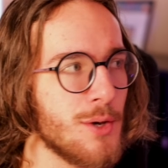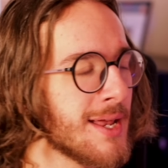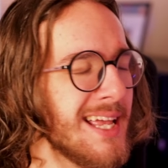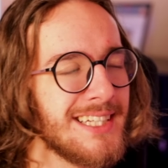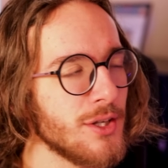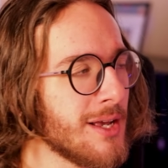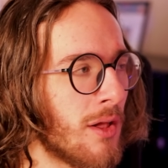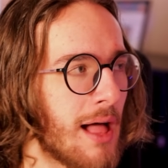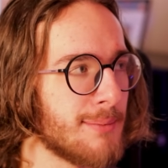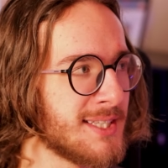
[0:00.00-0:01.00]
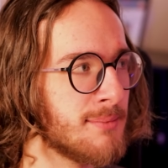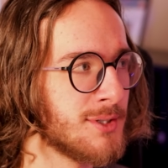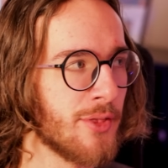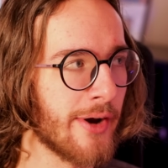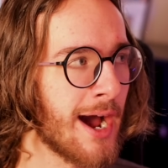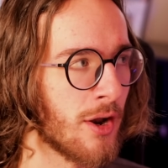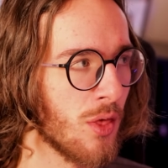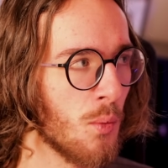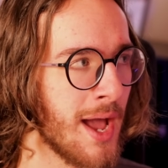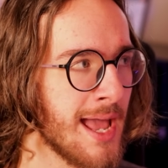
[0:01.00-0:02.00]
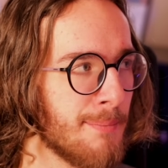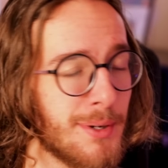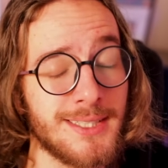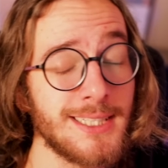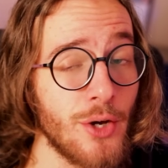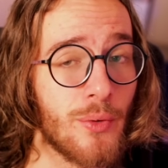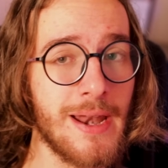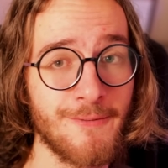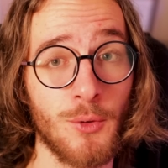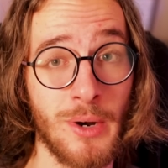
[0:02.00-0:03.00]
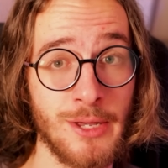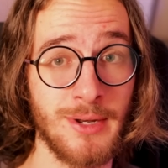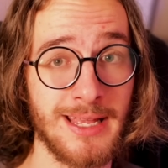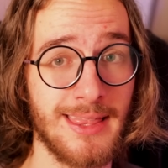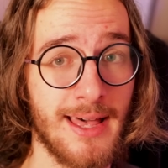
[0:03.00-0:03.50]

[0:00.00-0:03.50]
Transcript: You can easily collapse them so they're out of the way, but still ready for when you need